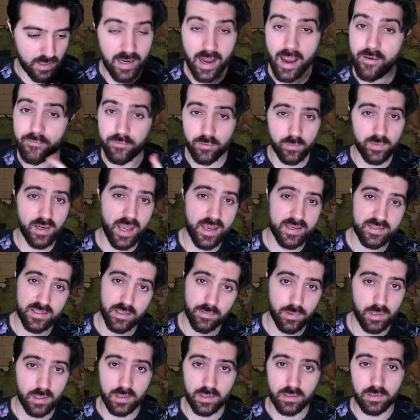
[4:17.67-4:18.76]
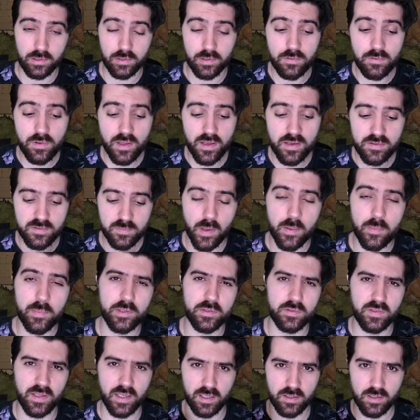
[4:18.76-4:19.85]
And everyone has the ability to do this, maybe to
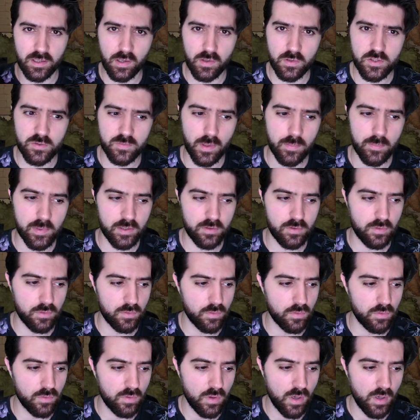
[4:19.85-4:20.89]
take notes, maybe to